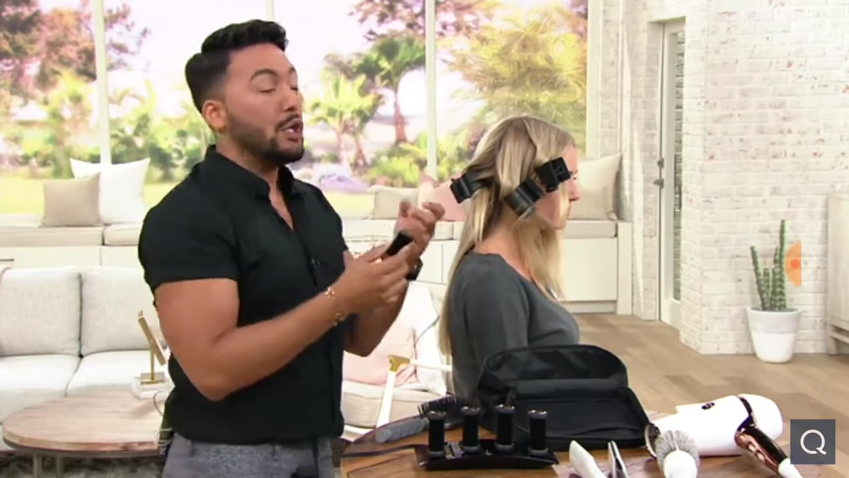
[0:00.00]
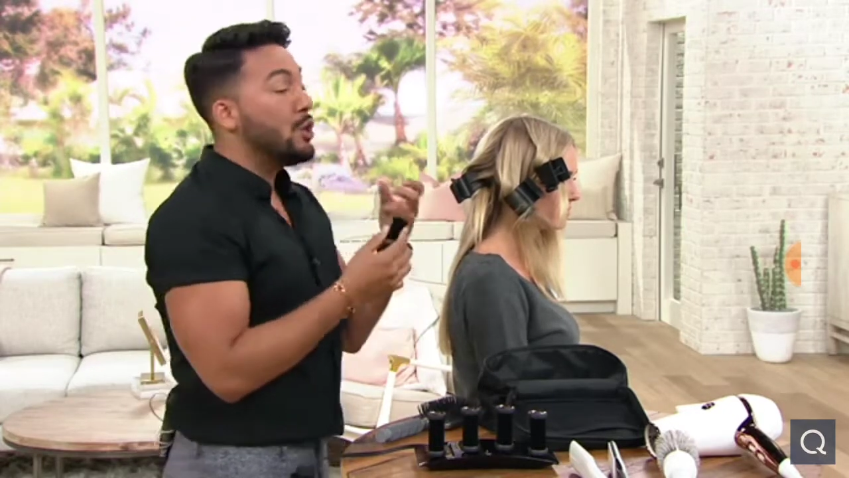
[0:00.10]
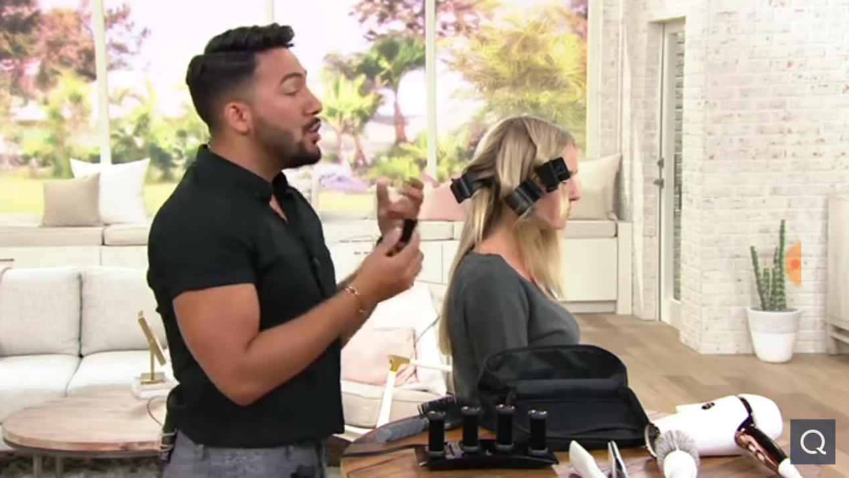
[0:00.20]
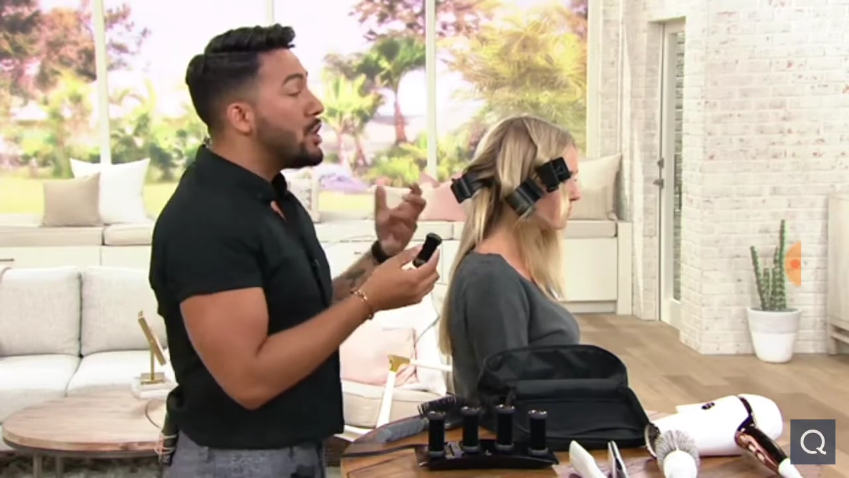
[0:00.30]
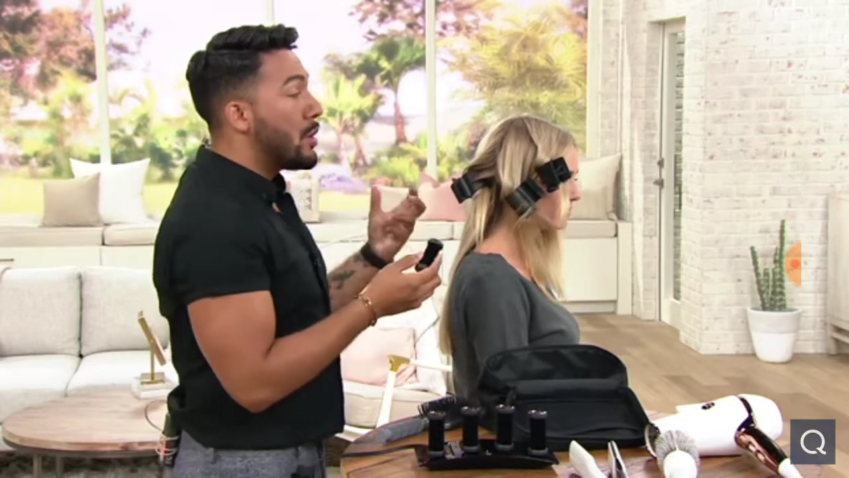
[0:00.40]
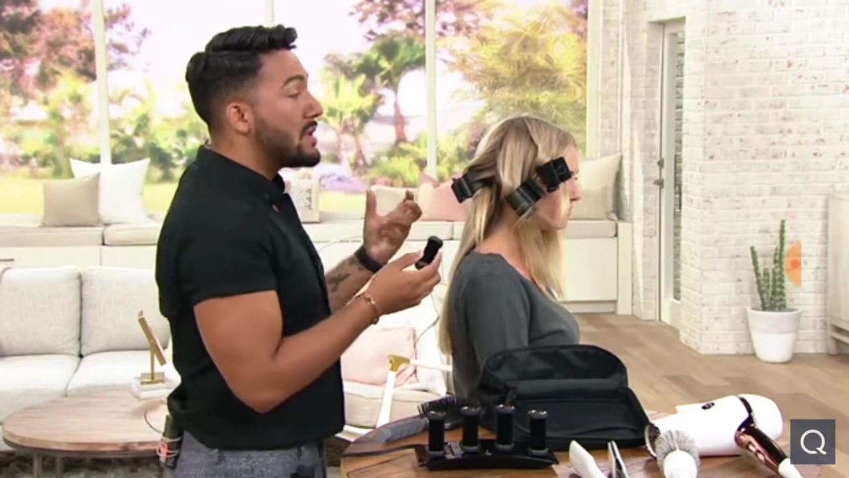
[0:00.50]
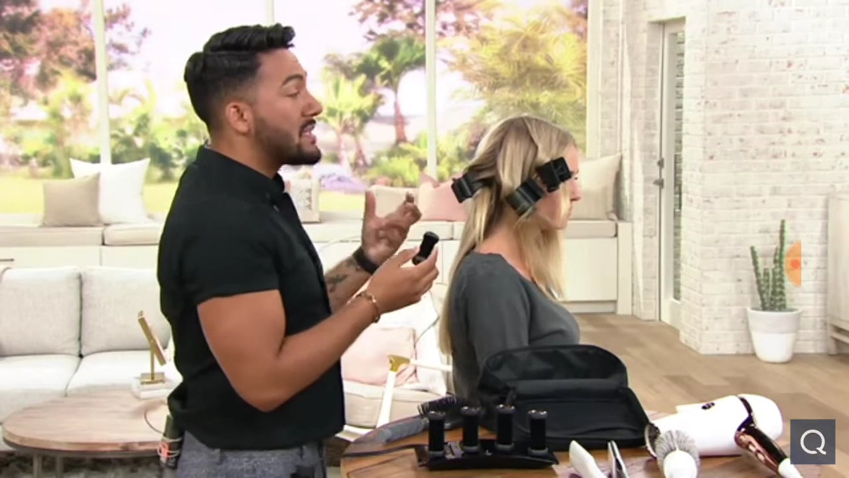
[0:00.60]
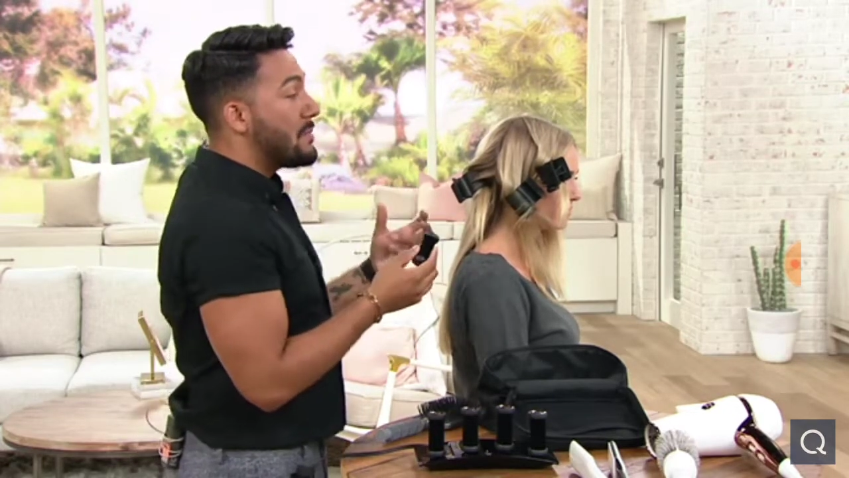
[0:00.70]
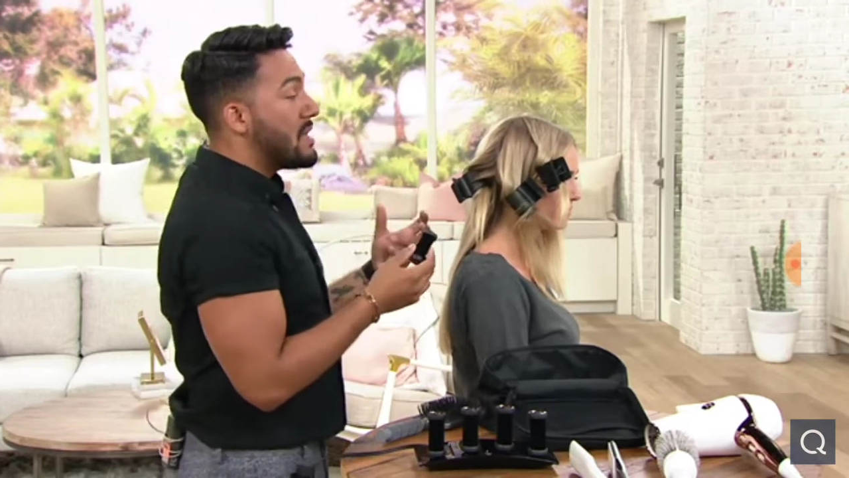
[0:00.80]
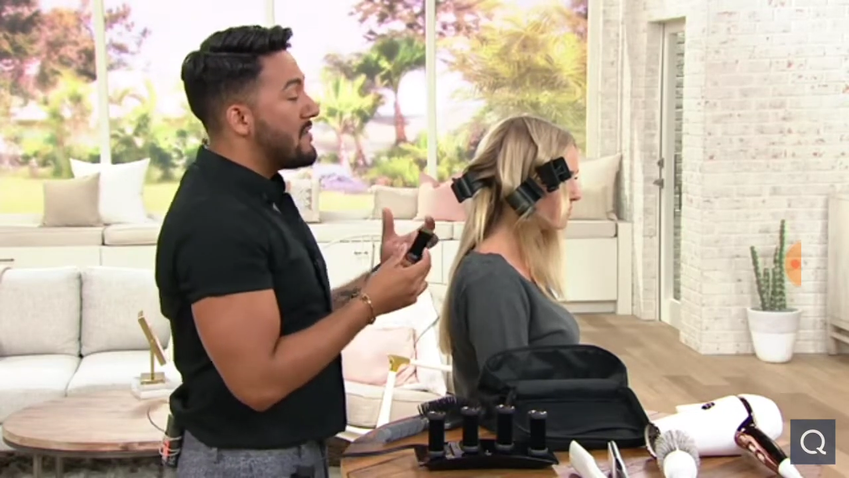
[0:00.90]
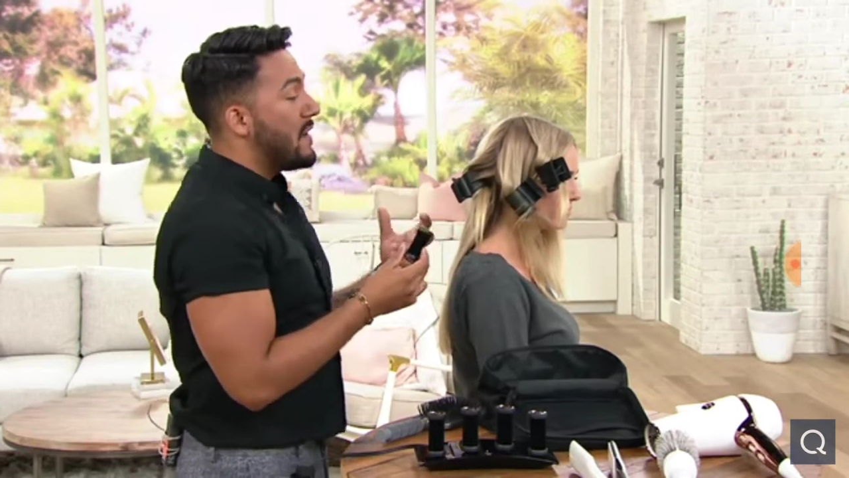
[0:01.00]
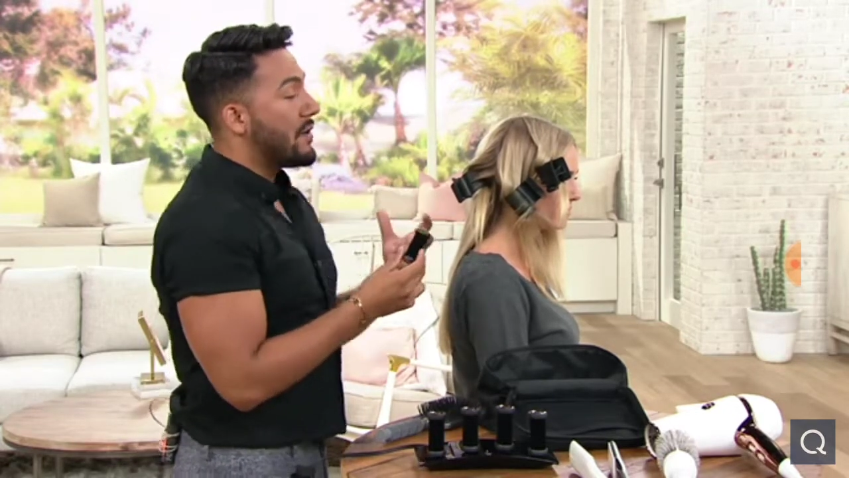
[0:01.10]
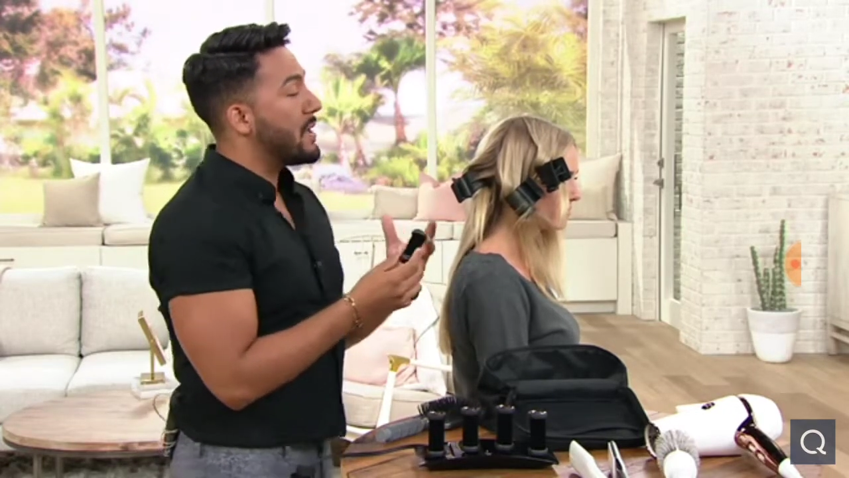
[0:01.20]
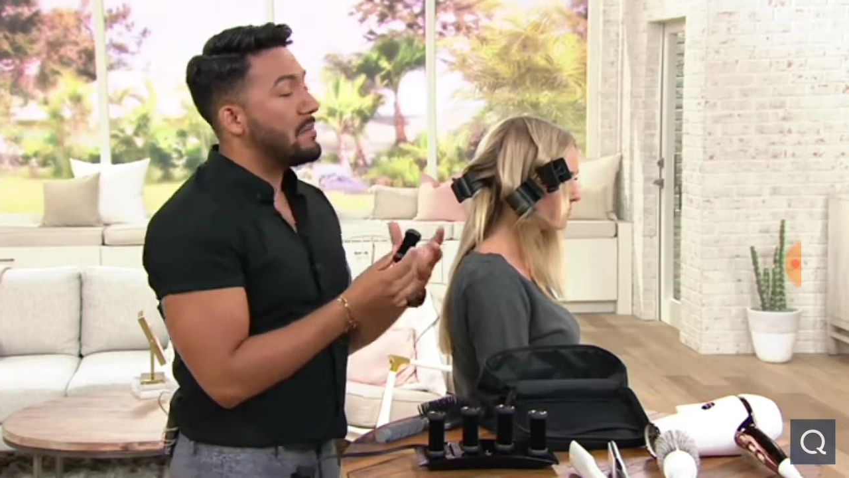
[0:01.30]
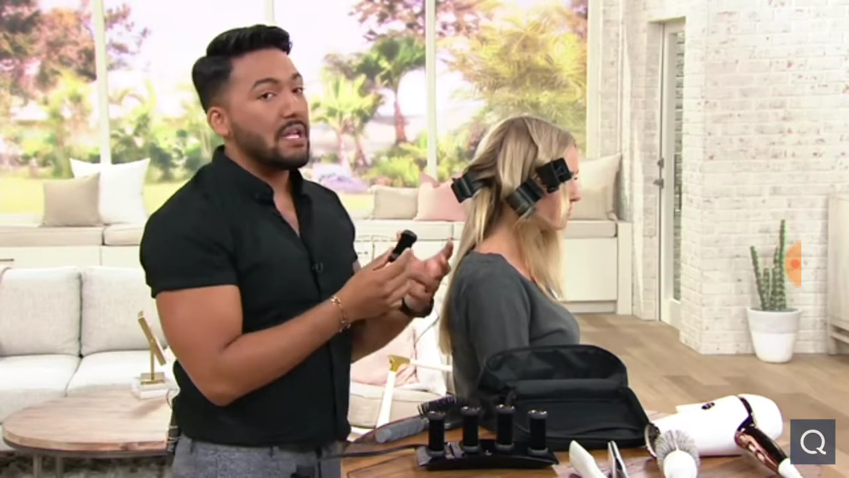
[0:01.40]
you would notice something
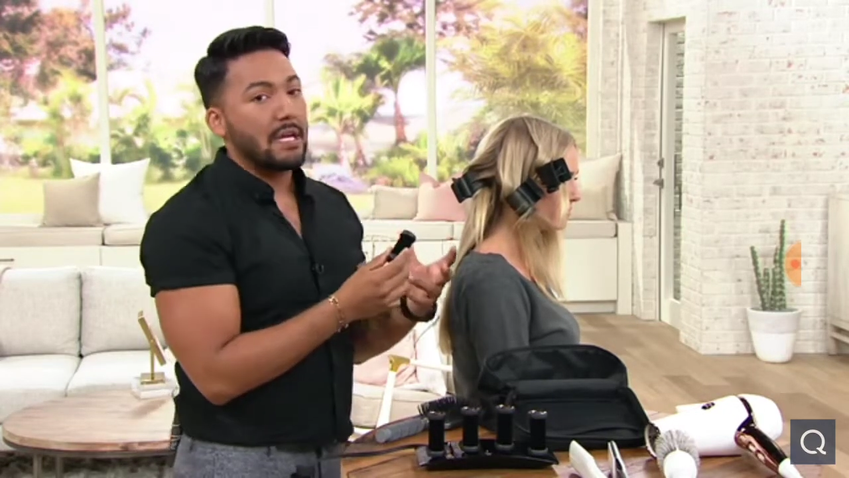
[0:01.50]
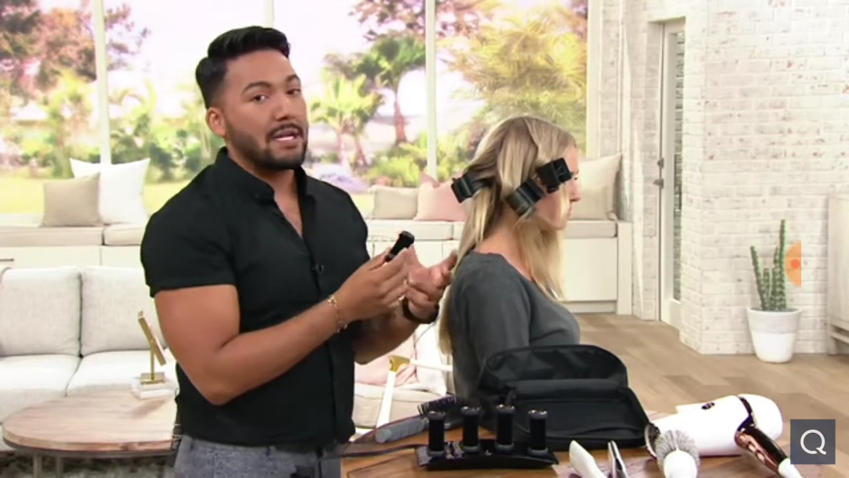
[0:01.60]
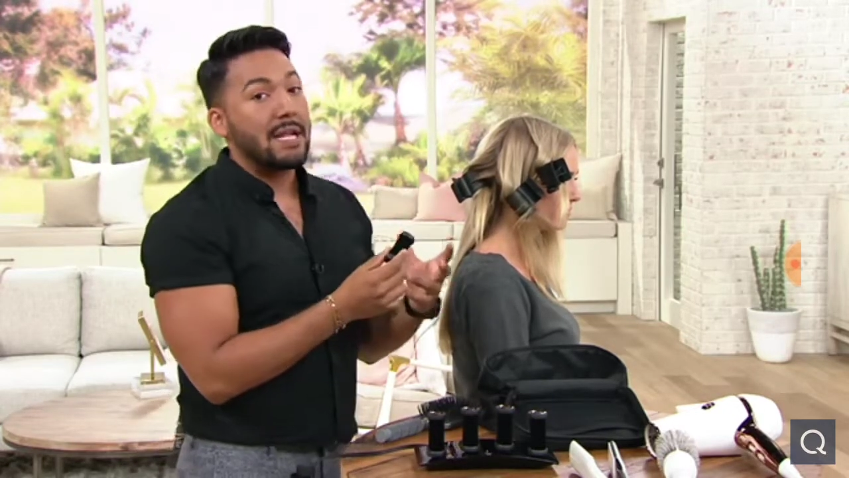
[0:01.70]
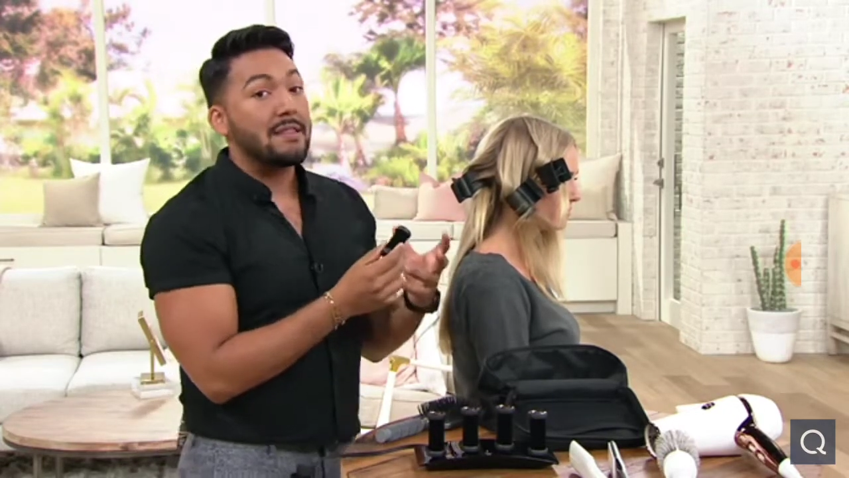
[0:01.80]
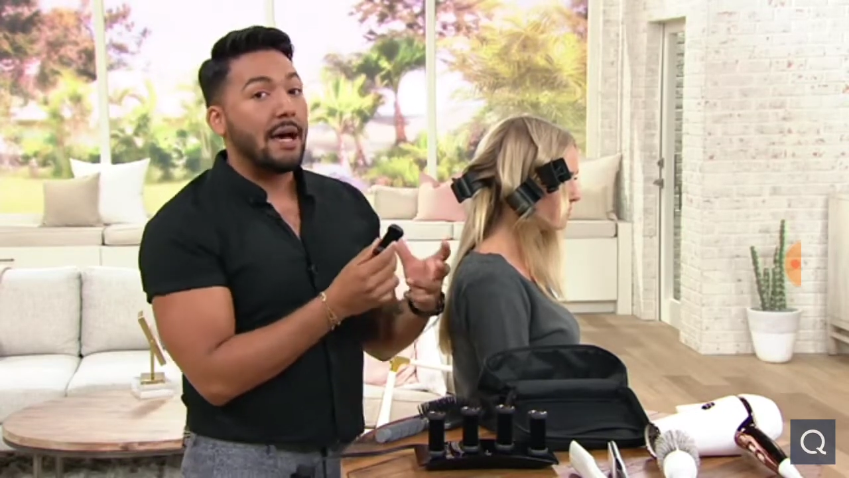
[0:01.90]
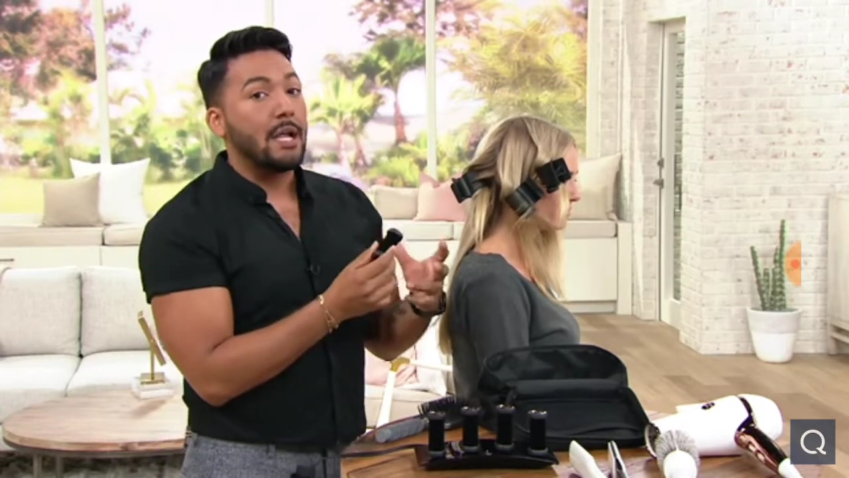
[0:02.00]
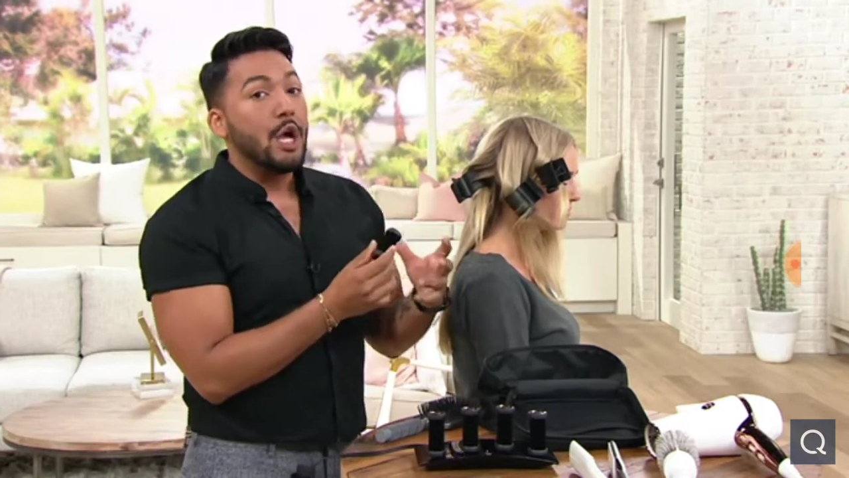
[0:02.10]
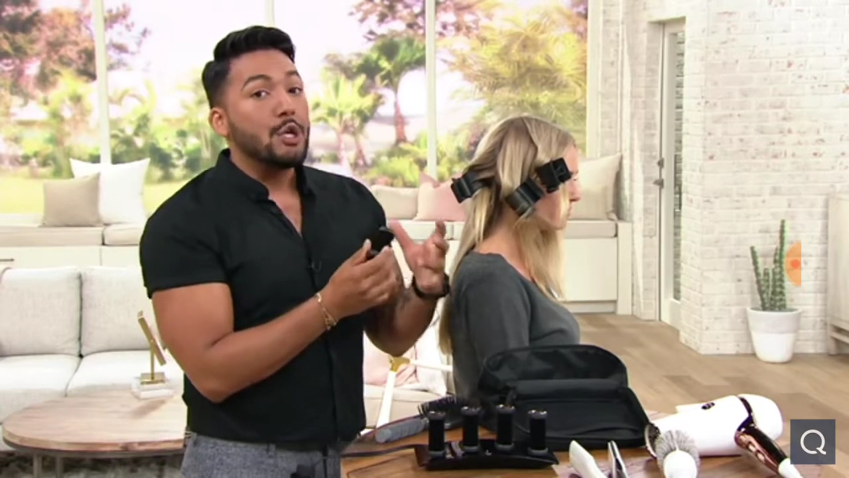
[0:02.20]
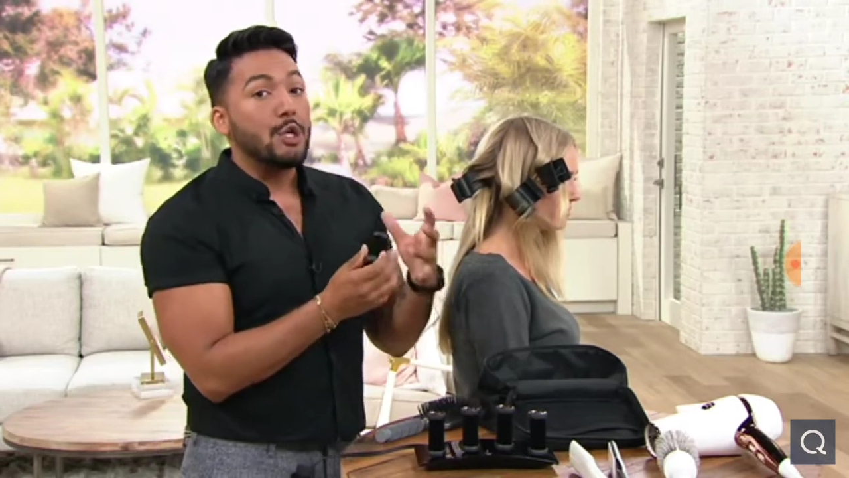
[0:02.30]
very immediate in that